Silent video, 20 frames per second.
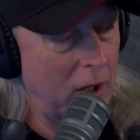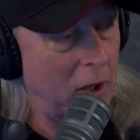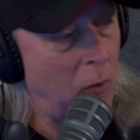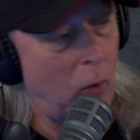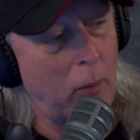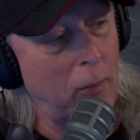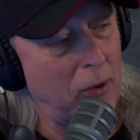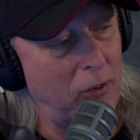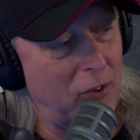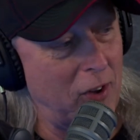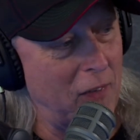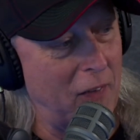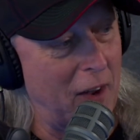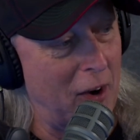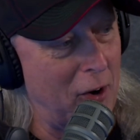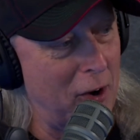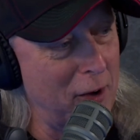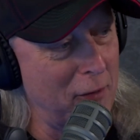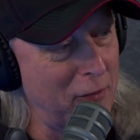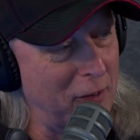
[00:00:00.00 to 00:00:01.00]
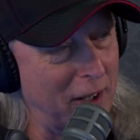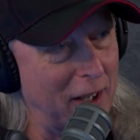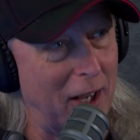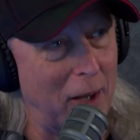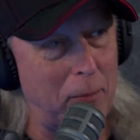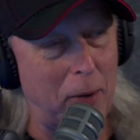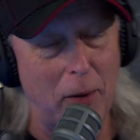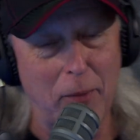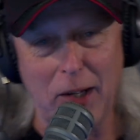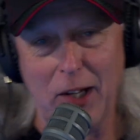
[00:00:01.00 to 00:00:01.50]
You want me to send that off? Yeah,
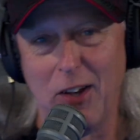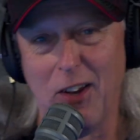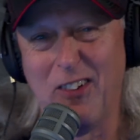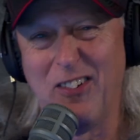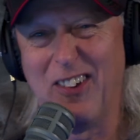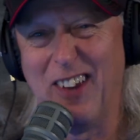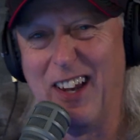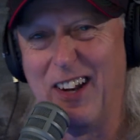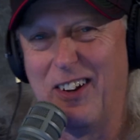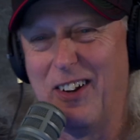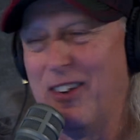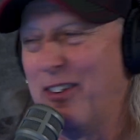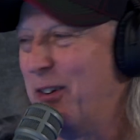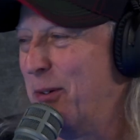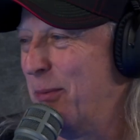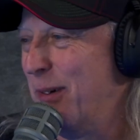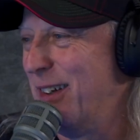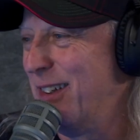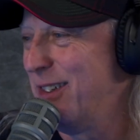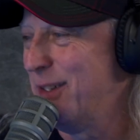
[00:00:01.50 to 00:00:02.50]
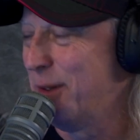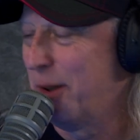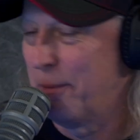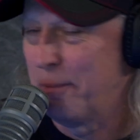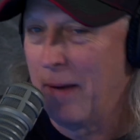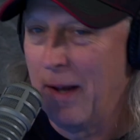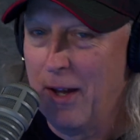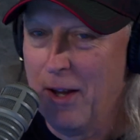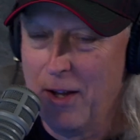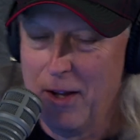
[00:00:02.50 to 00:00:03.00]
I probably enunciated it too
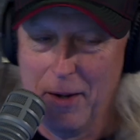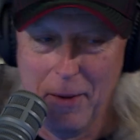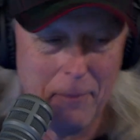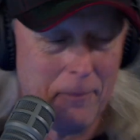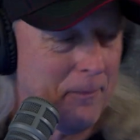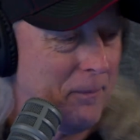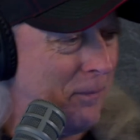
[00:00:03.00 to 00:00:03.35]
much.